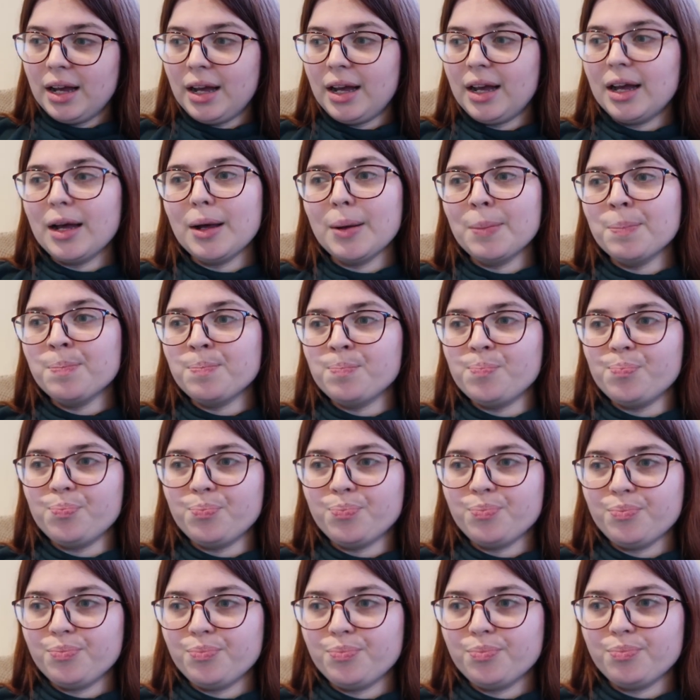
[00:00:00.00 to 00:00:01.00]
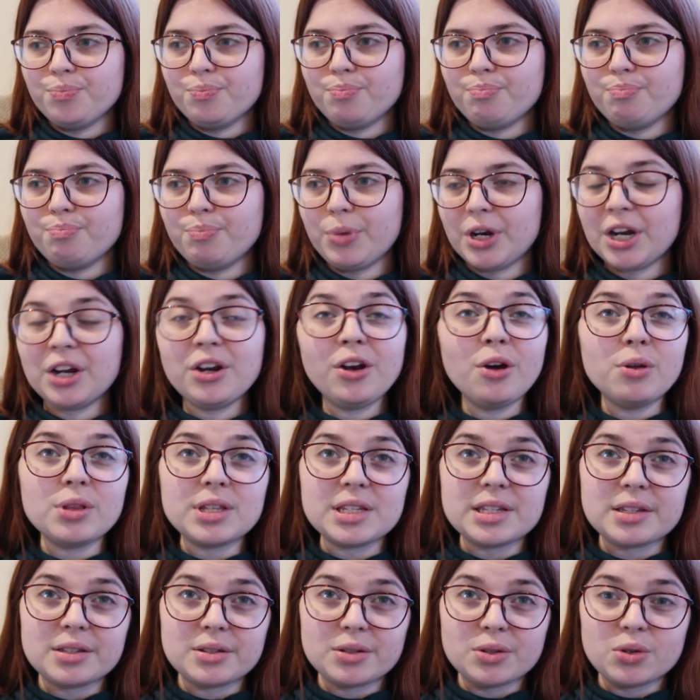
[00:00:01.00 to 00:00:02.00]
But I know
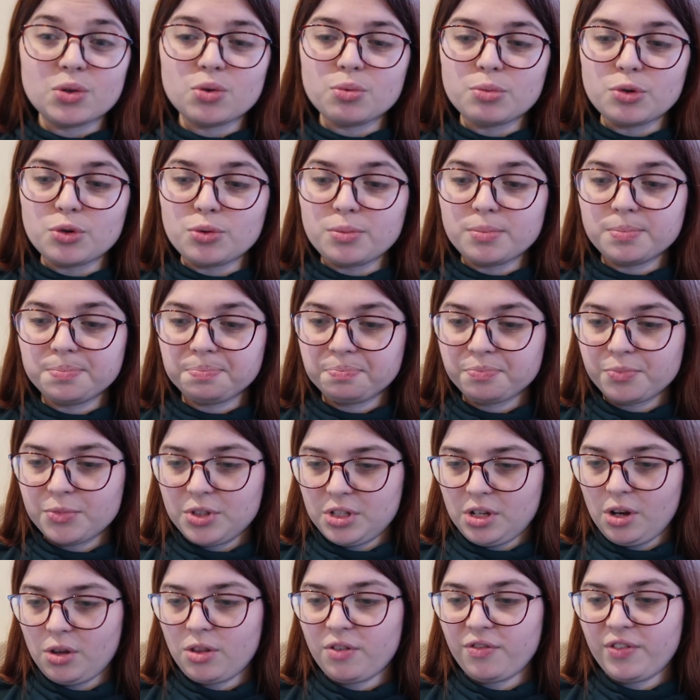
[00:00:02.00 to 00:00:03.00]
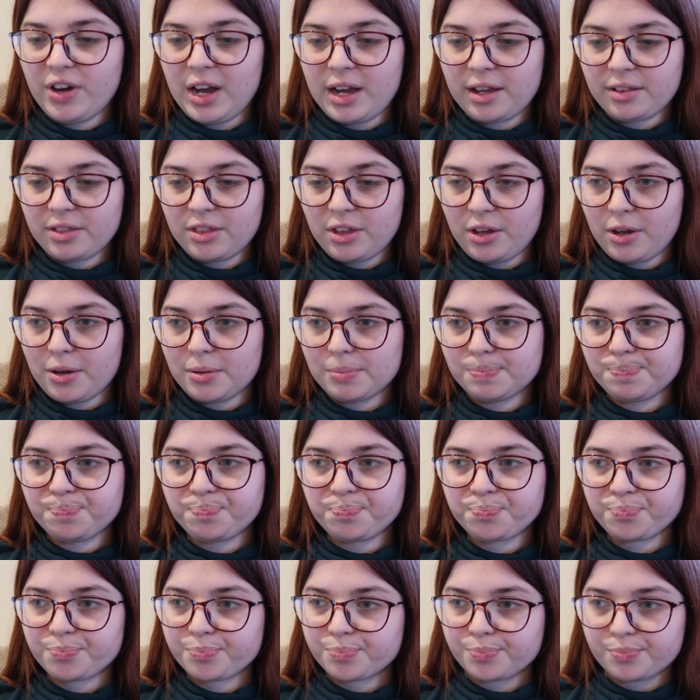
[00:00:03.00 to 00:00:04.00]
this isn't normal. So the fact that
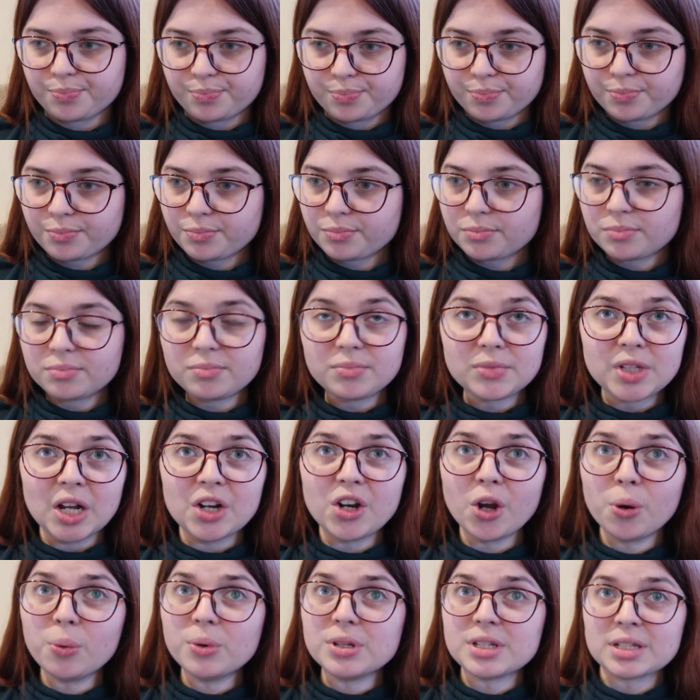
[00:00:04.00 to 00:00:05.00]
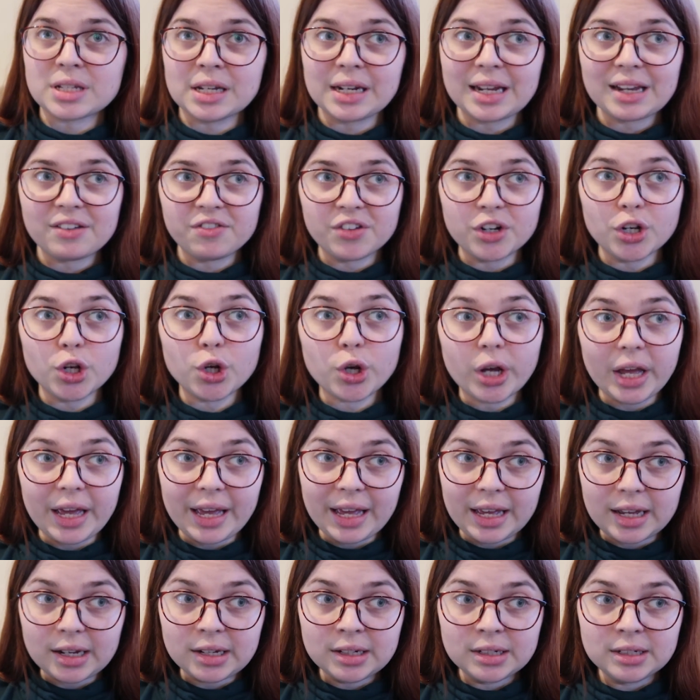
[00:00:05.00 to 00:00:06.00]
no one's going to even look at
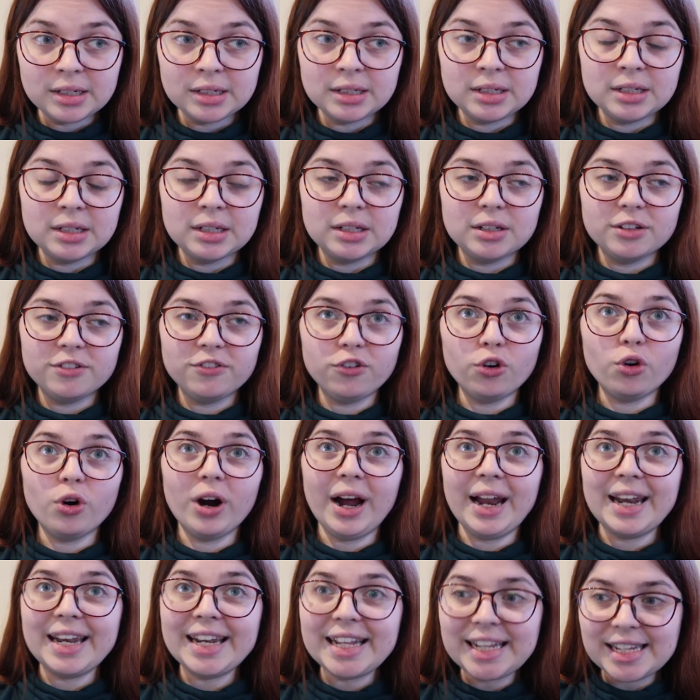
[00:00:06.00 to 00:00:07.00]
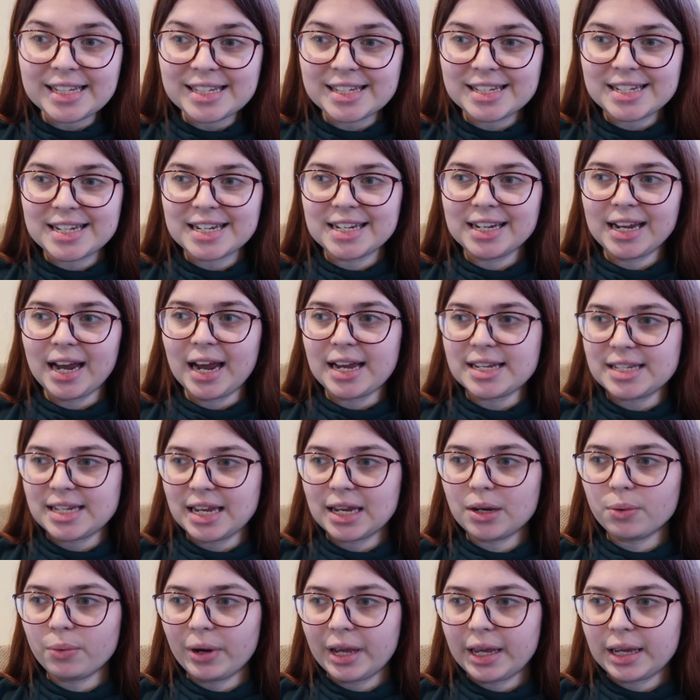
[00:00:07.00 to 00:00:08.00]
it for at least
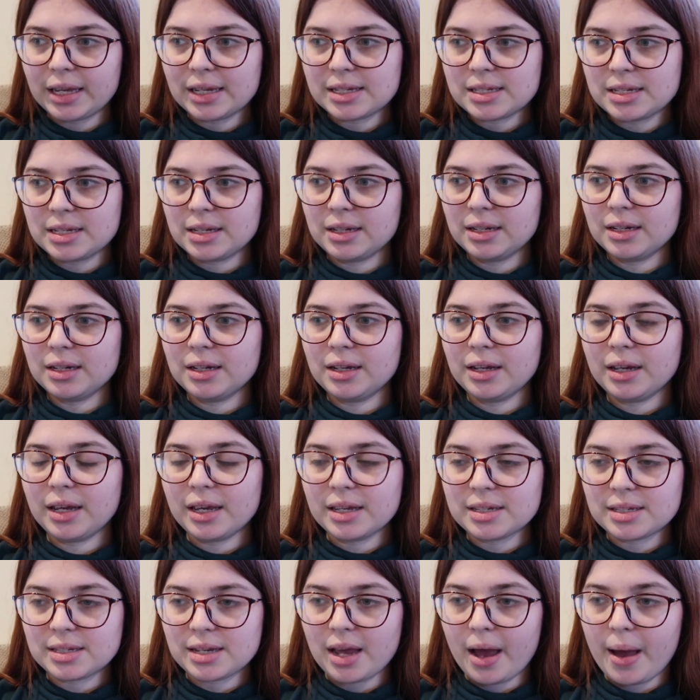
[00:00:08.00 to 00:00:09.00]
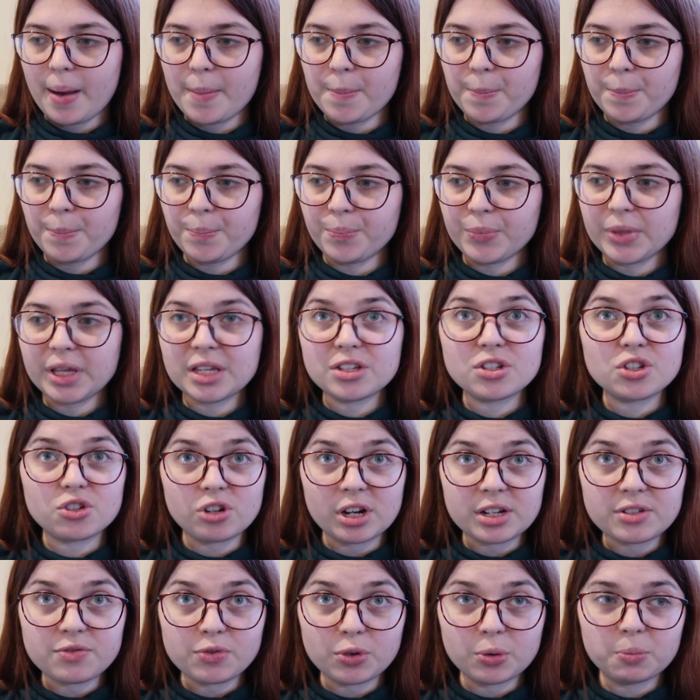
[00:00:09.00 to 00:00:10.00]
18 weeks is
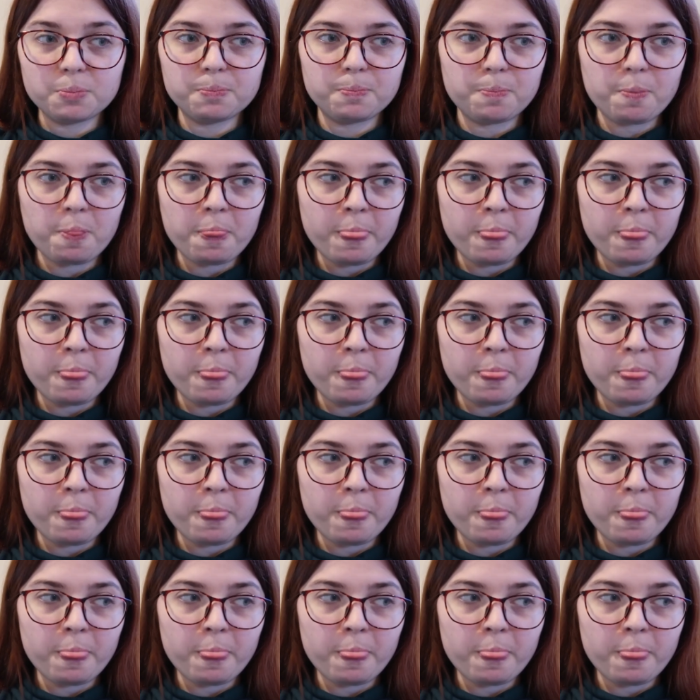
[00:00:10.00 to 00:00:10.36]
stressful.